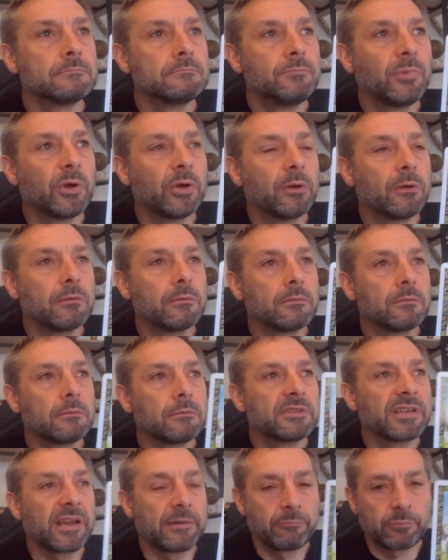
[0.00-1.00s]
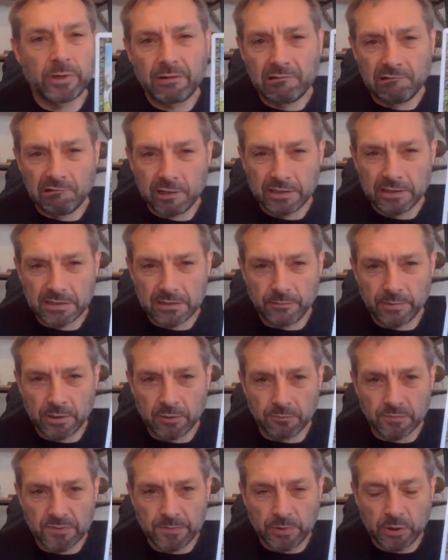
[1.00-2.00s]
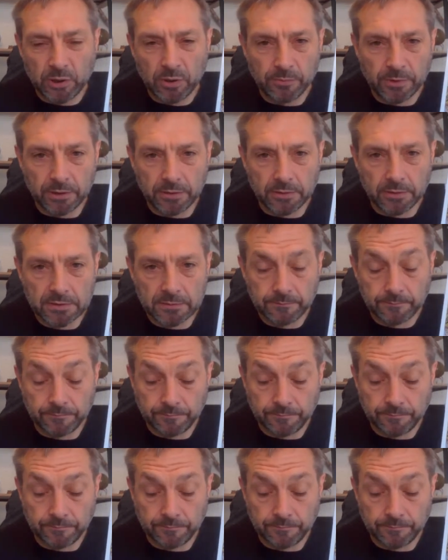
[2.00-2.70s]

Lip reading: But temporary writing, it becomes permanent.